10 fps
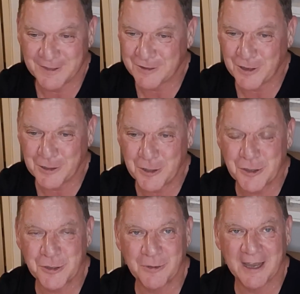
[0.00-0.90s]
start doing
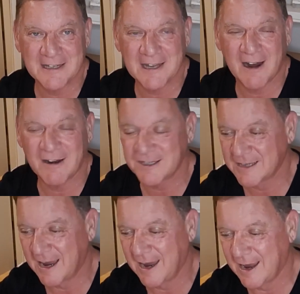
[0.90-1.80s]
your suitcase
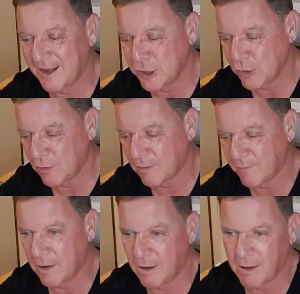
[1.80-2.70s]
carries and your
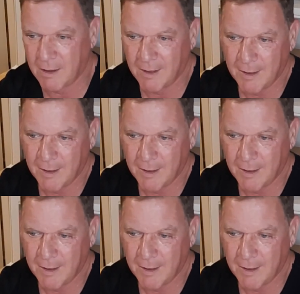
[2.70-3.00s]
uh,